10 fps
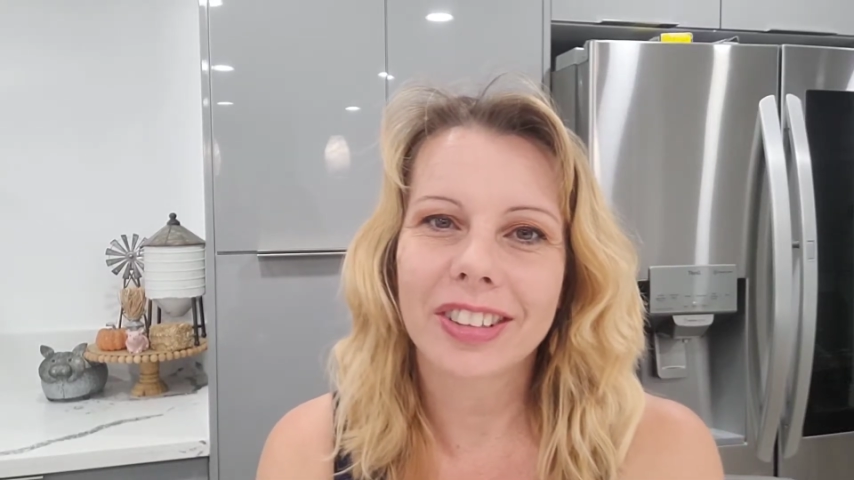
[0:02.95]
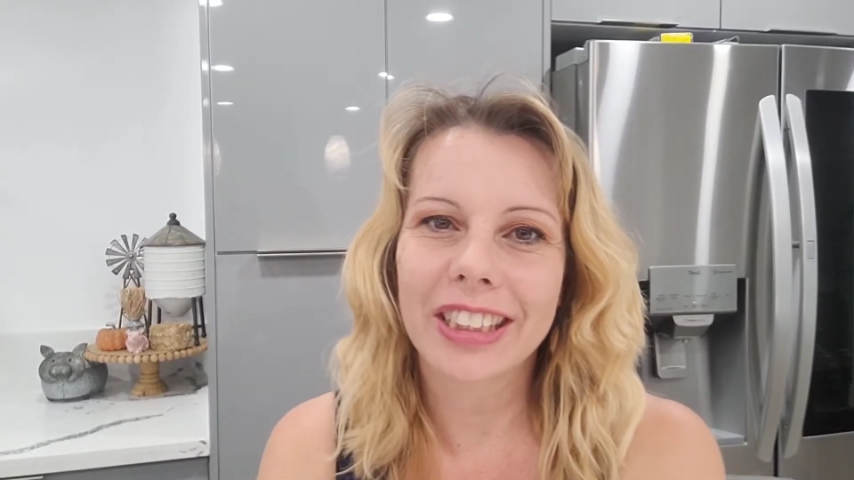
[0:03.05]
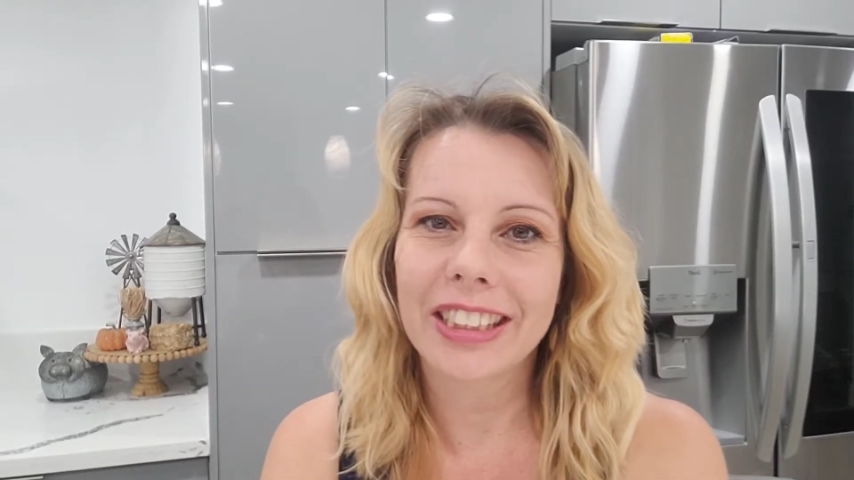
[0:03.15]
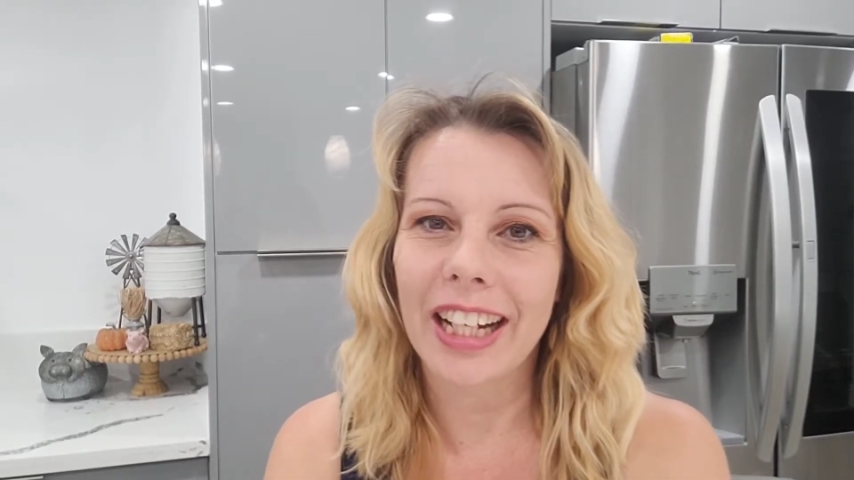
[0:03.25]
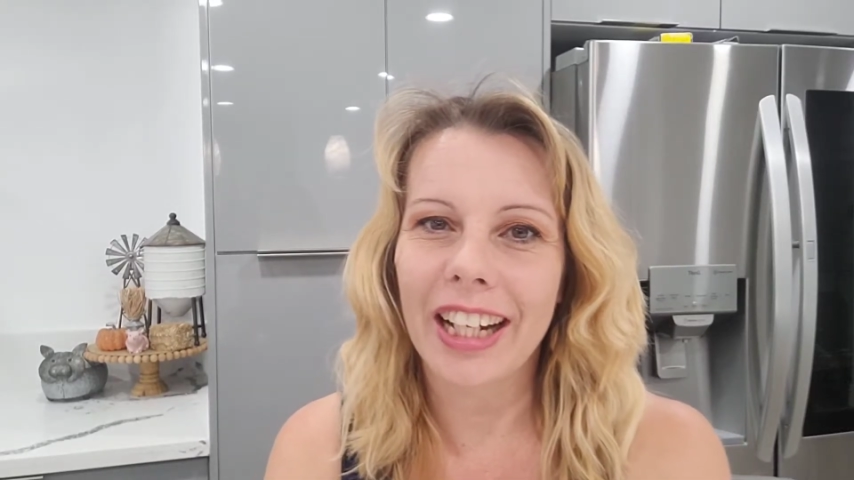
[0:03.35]

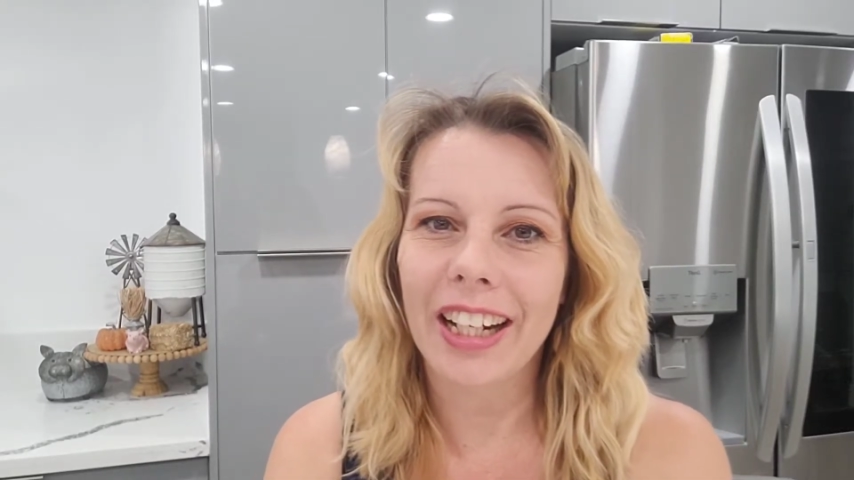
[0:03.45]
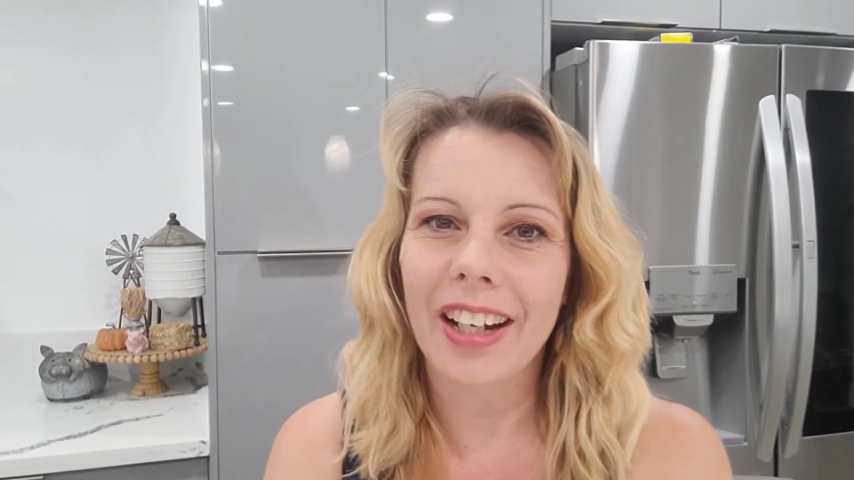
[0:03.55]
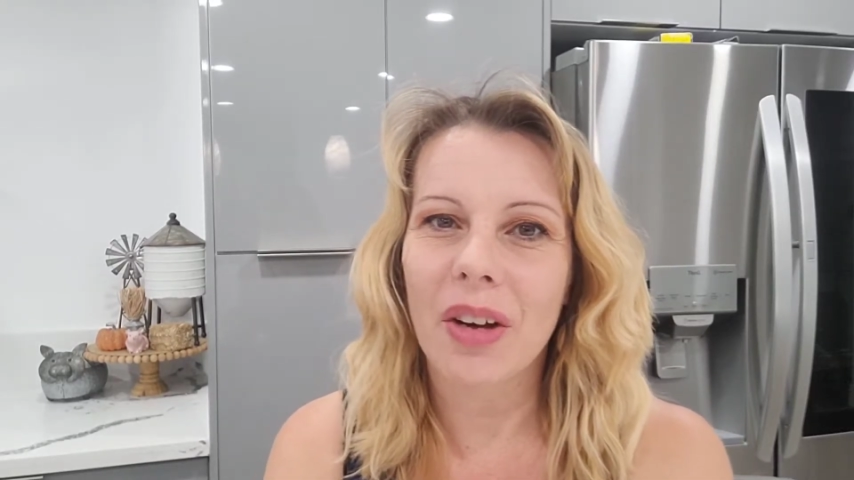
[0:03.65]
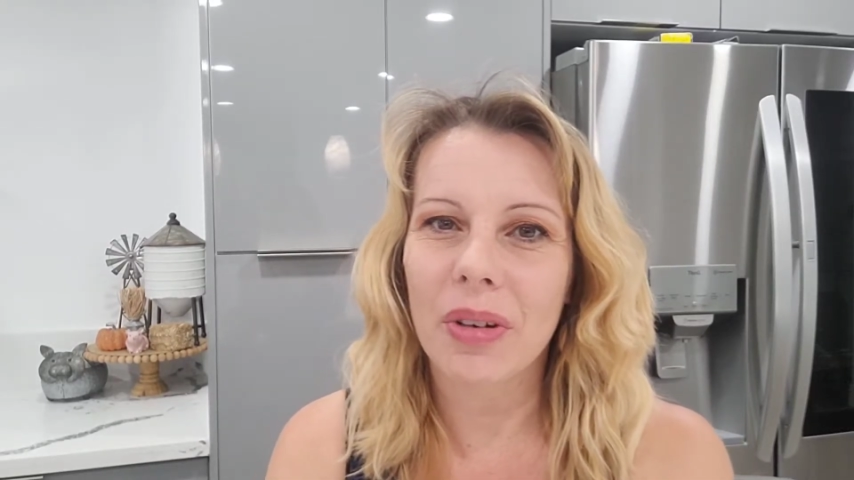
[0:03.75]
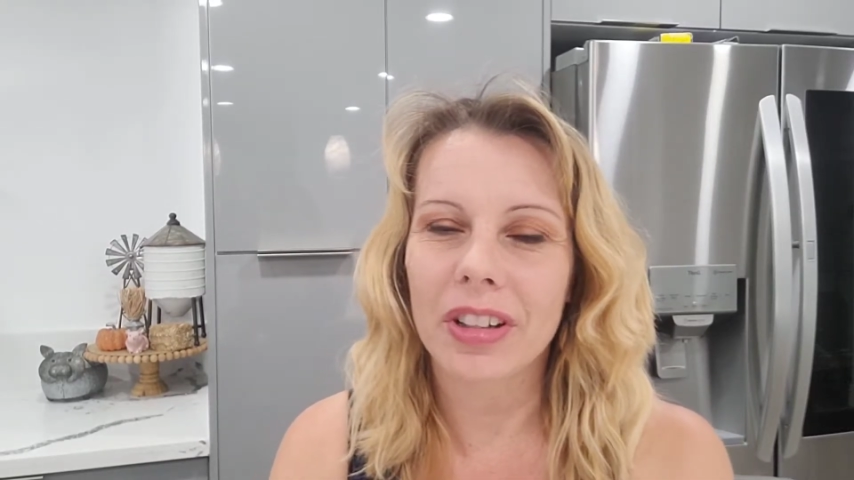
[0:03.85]

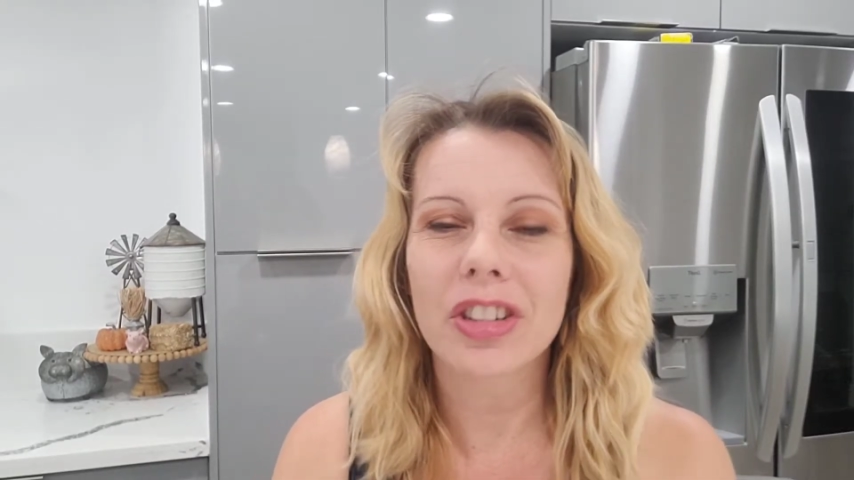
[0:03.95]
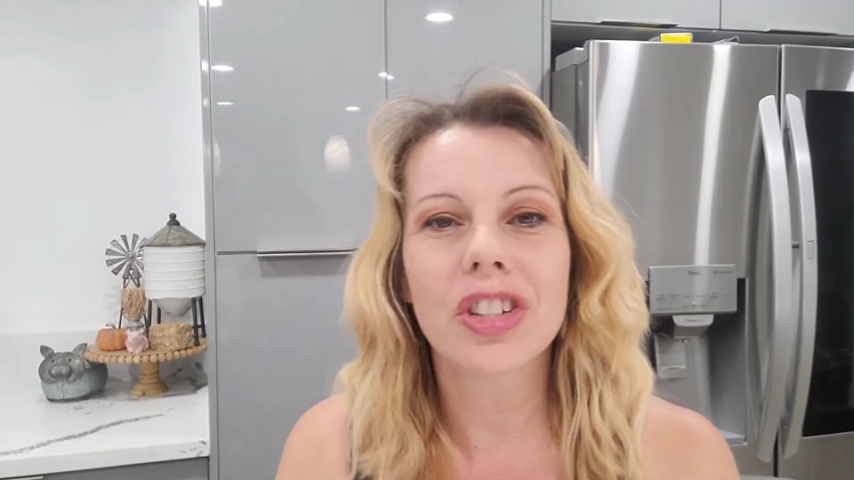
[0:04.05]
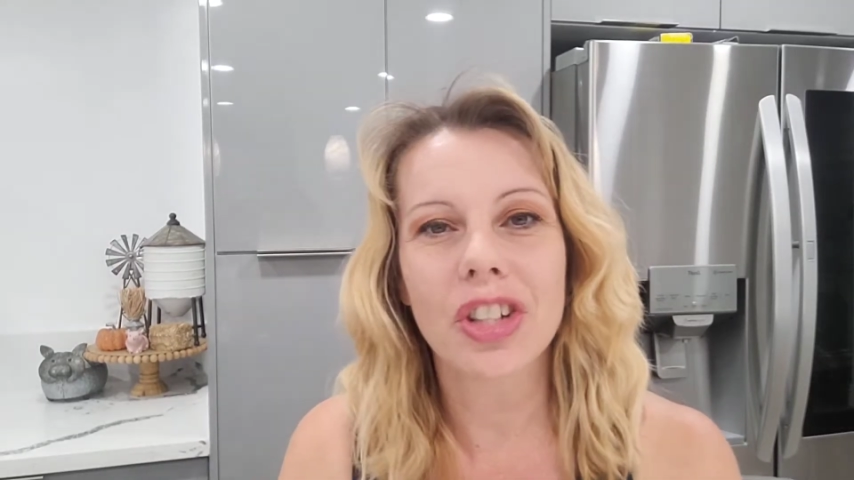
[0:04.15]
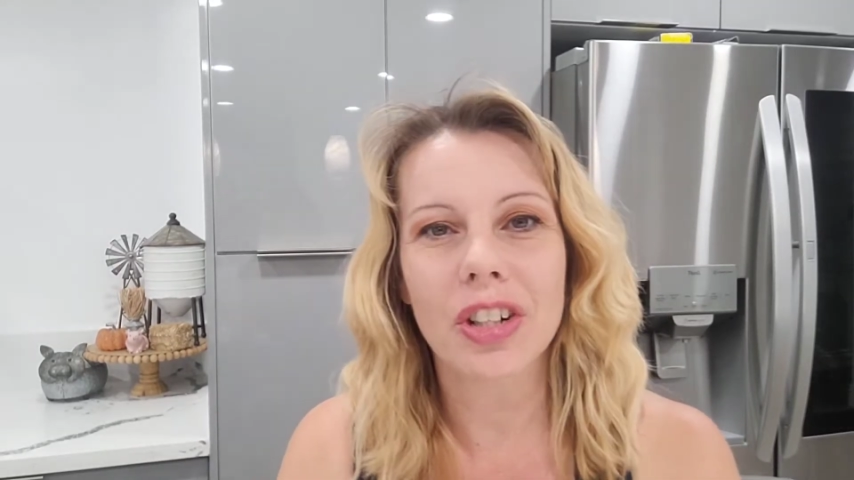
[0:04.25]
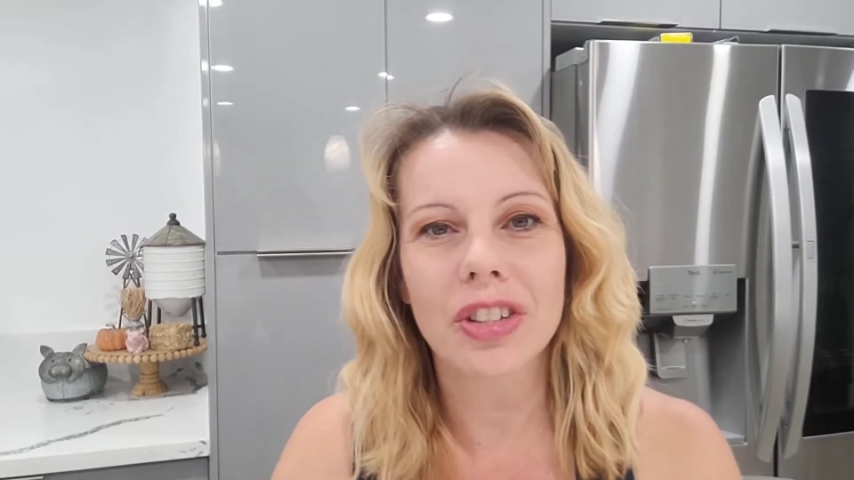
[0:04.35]
Today I wanted to
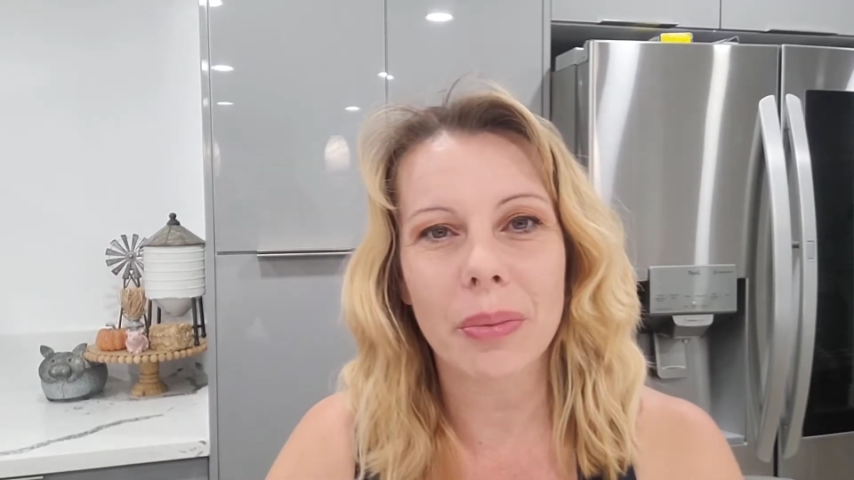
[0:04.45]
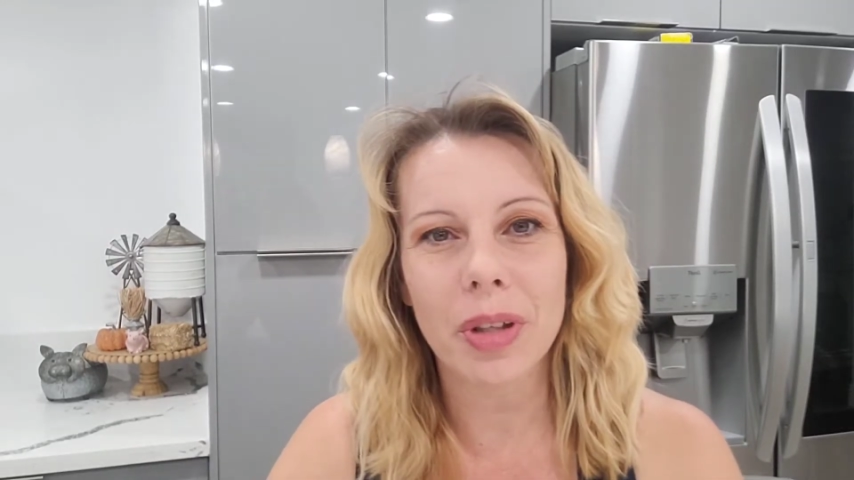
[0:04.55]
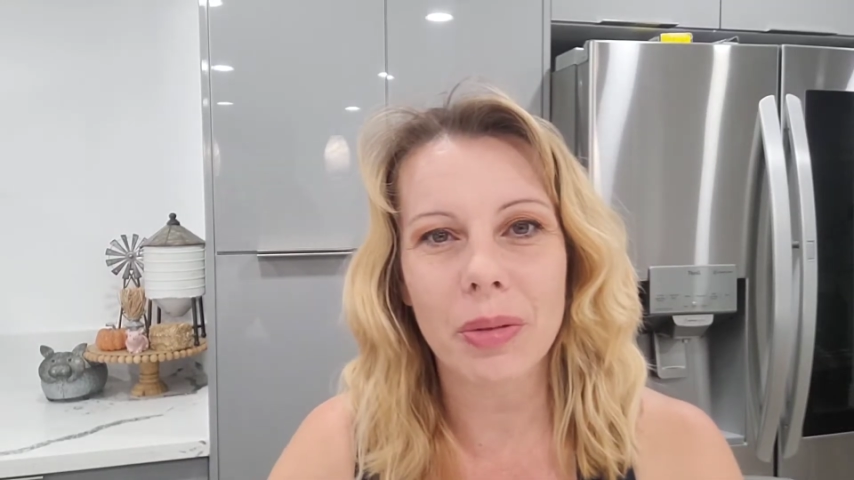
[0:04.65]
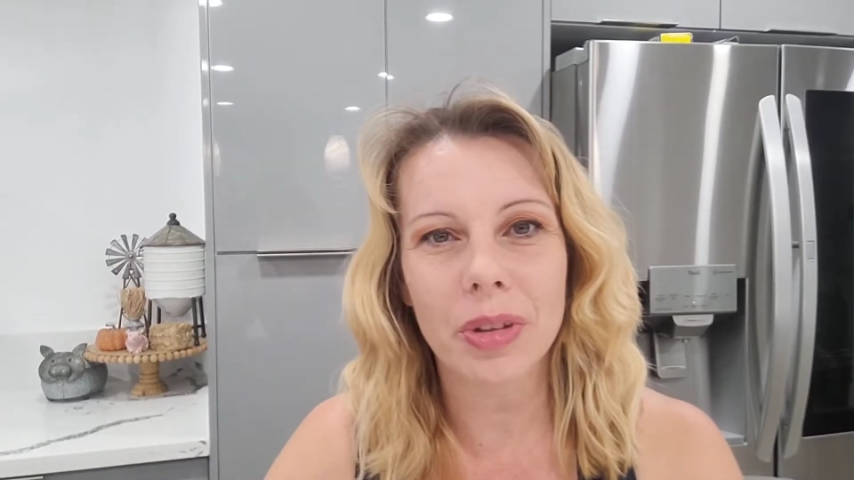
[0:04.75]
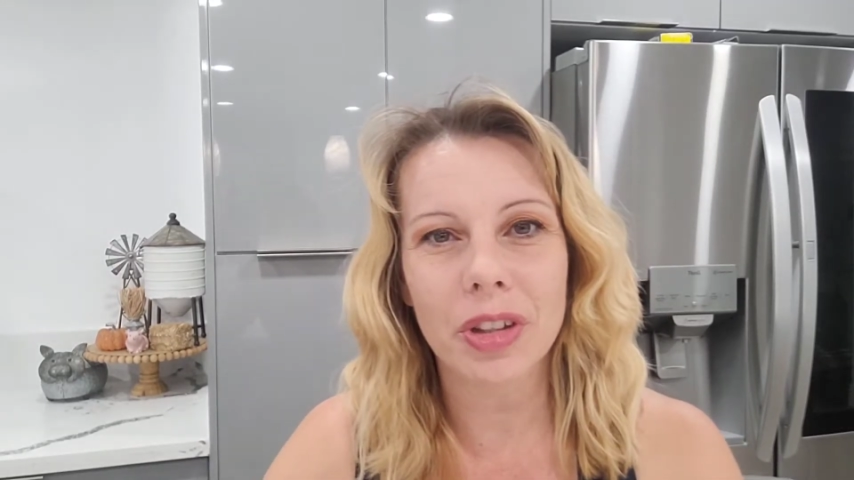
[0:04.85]
share
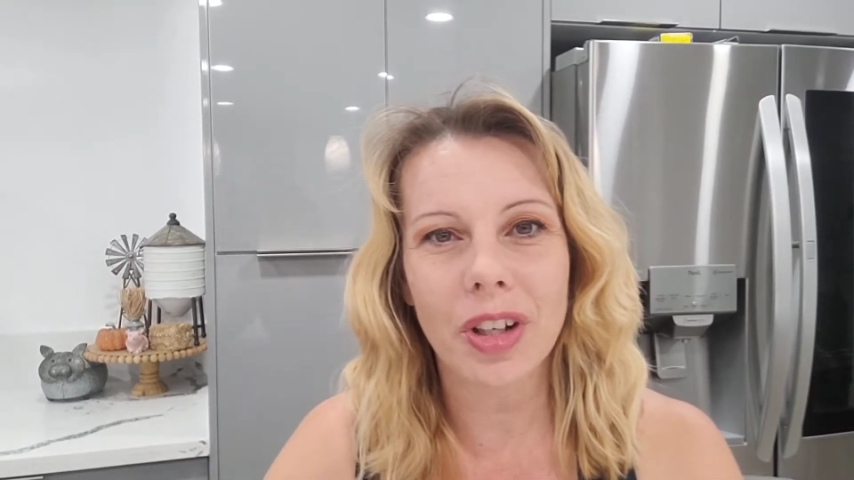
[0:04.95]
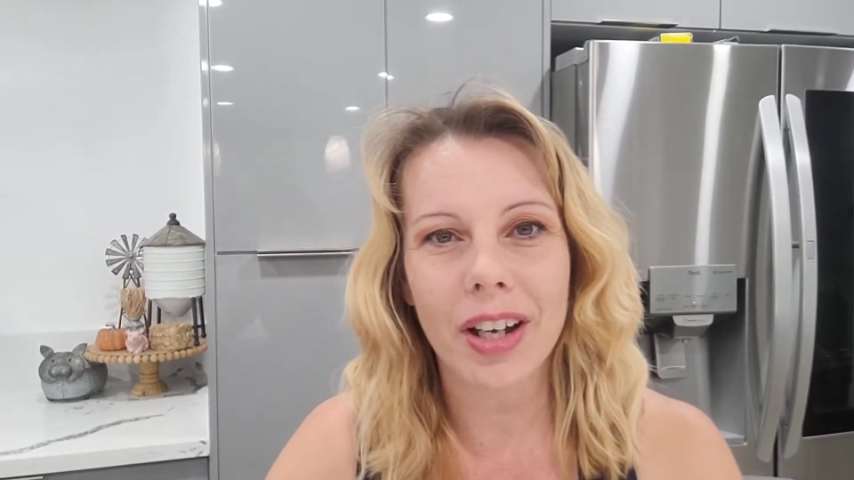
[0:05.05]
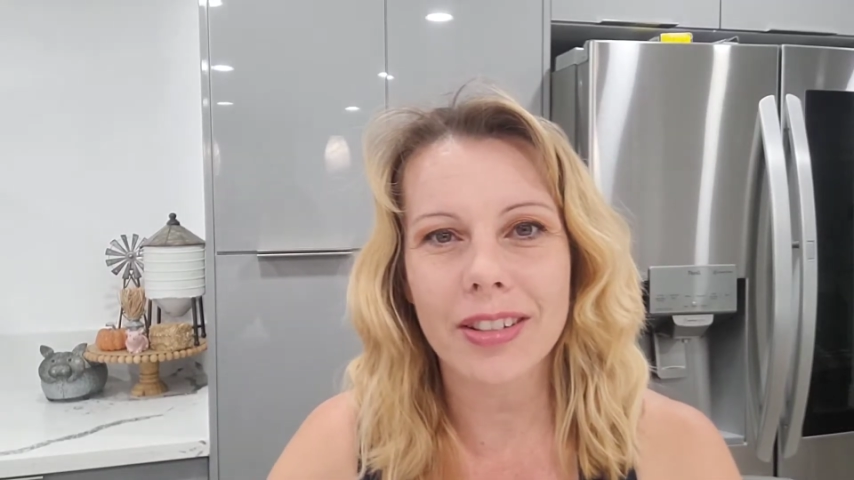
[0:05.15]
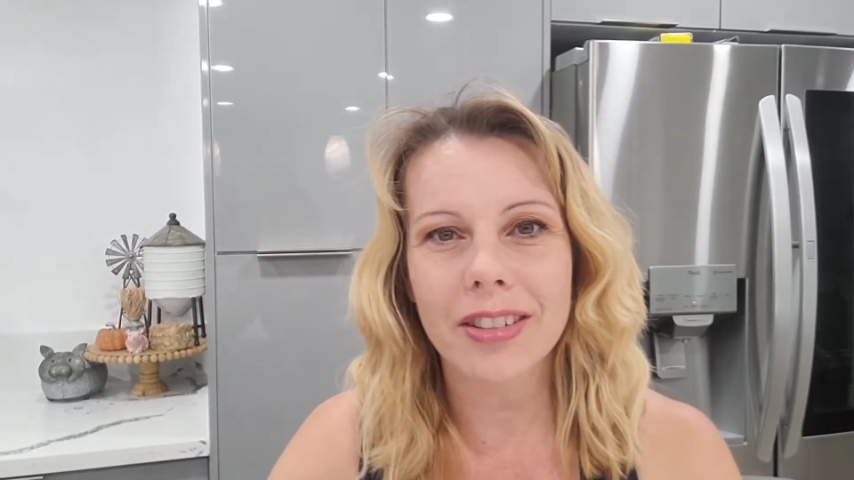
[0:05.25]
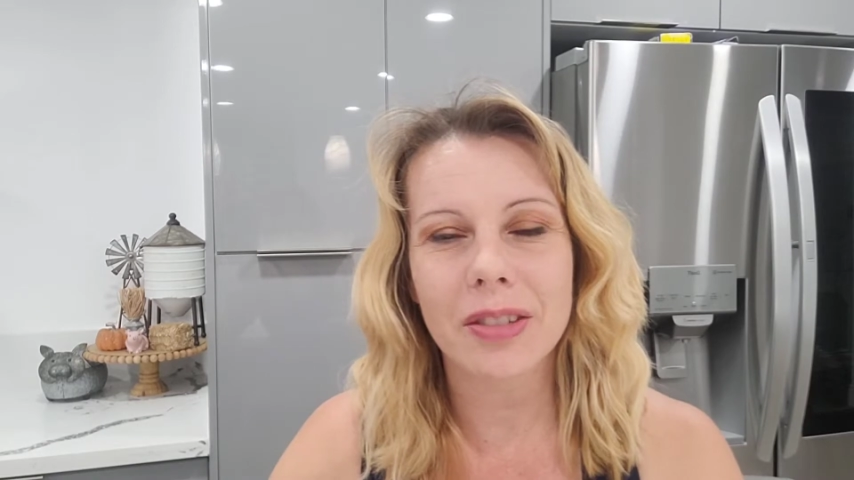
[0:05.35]
something with you guys.